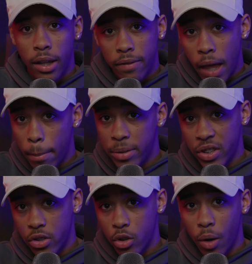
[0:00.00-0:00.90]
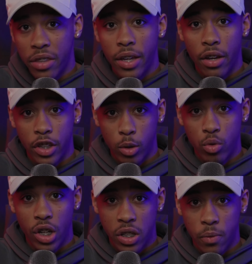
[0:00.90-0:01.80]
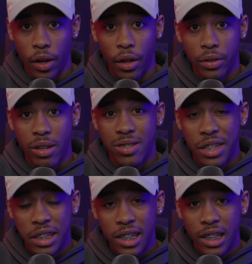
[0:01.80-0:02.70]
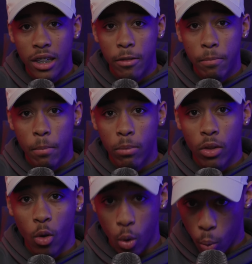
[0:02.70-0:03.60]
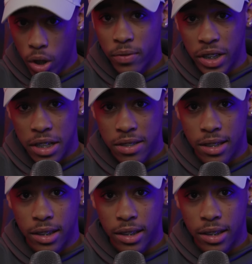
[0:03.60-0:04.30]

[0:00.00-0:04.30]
That position right there that you just felt is the key, or one of the keys at